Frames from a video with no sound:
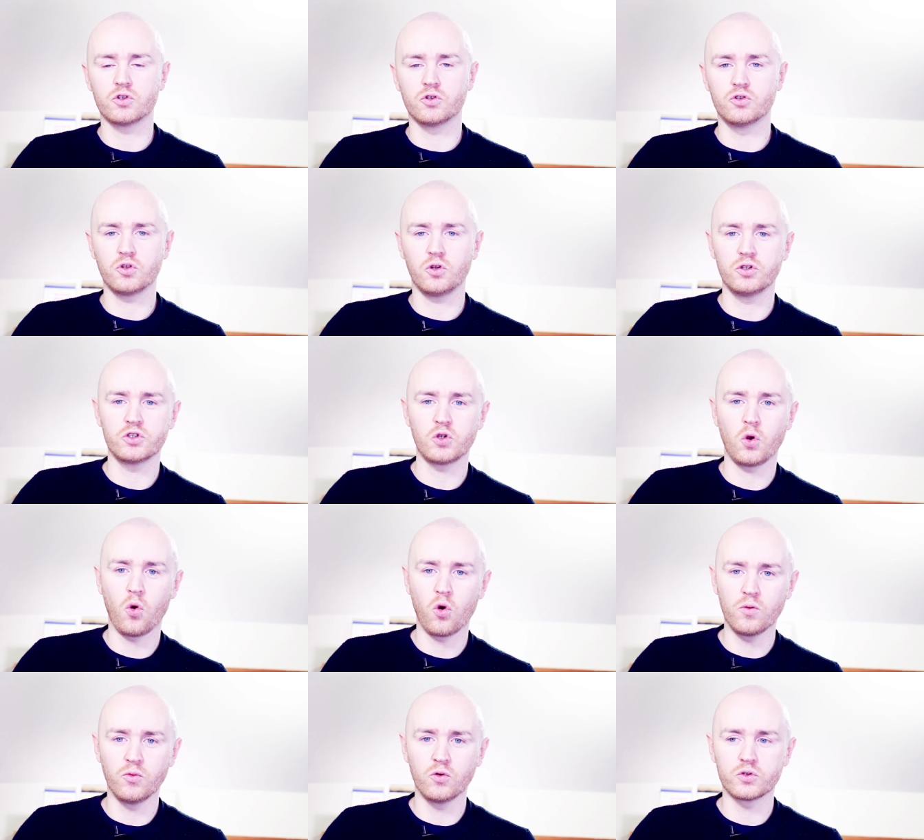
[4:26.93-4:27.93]
So there's all these
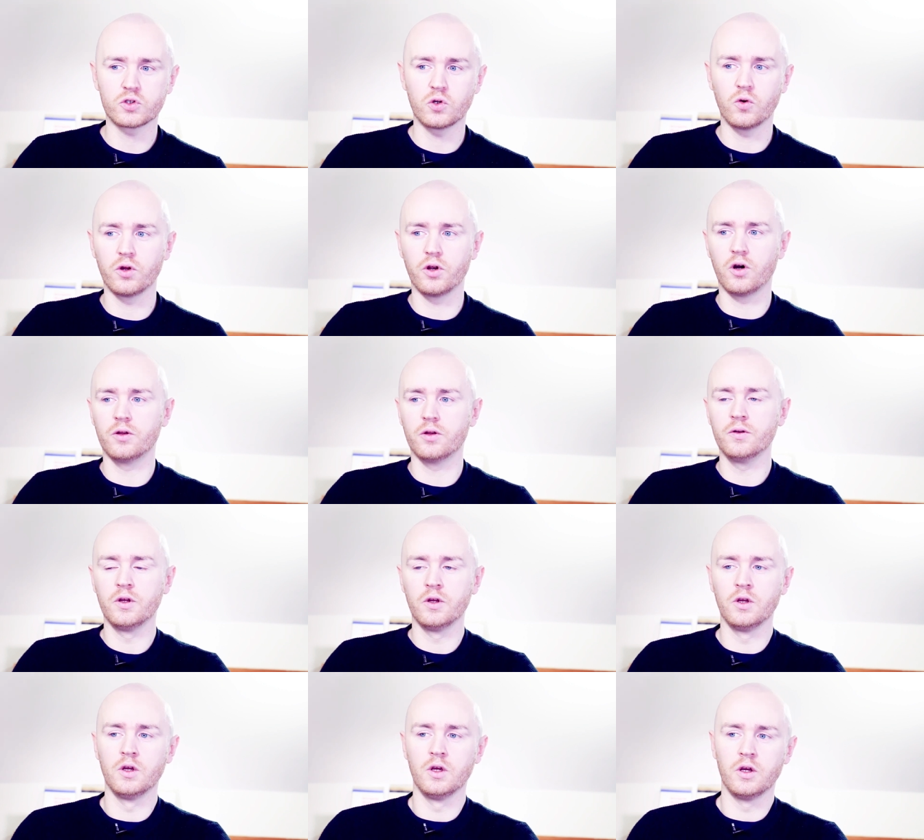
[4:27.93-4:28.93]
hormones going on,
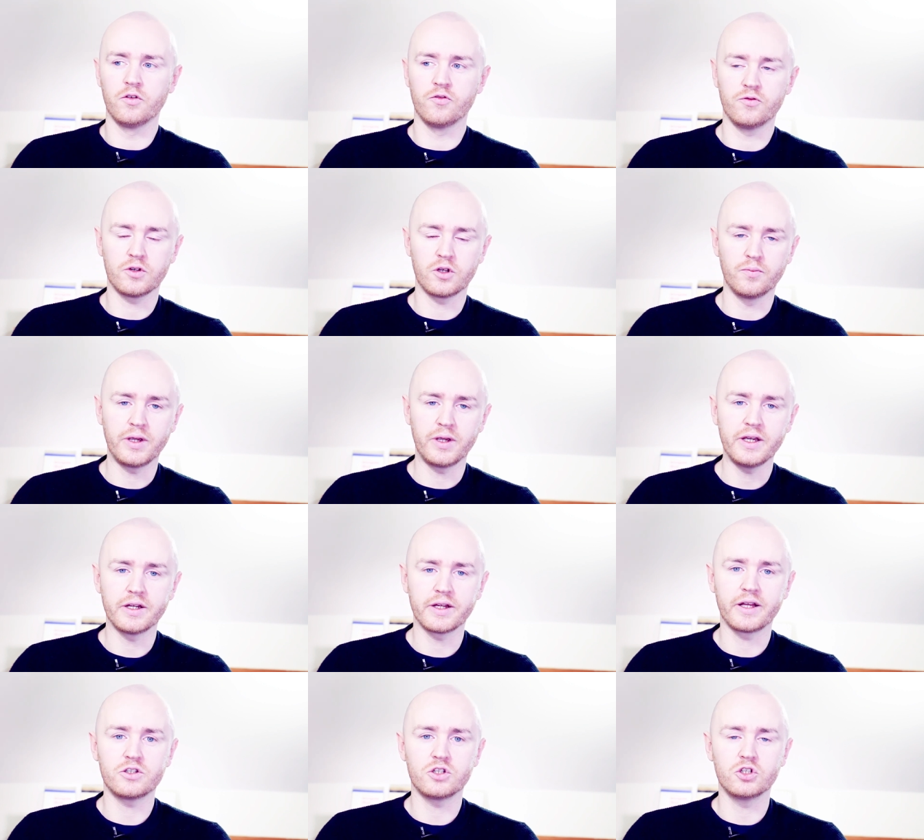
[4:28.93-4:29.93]
competing
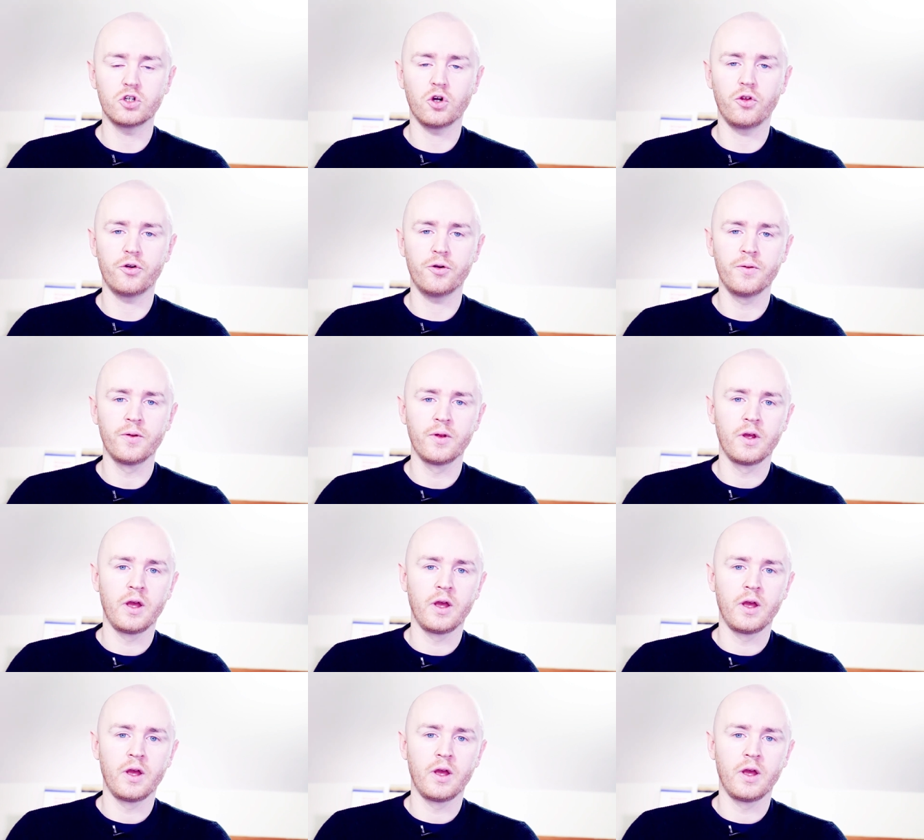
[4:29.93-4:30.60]
against each other.